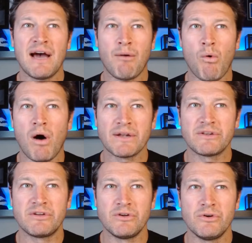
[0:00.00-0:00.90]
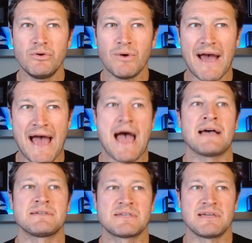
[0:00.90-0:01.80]
I want to
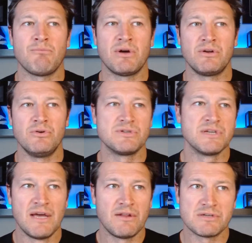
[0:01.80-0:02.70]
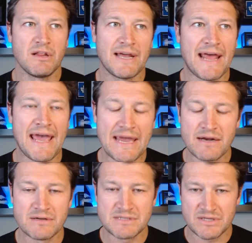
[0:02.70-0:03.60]
ask someone there's a lot of
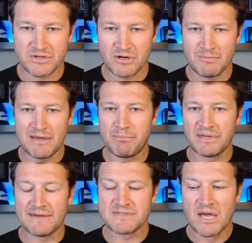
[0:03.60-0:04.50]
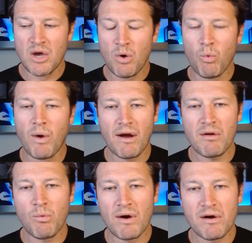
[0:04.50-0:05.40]
haters of the Toronto Maple Leafs.
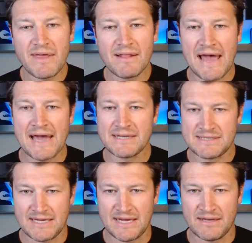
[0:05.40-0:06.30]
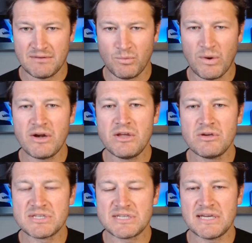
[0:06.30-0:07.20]
Where are they lacking tonight? Where do
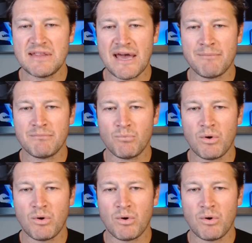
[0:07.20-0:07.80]
you see them?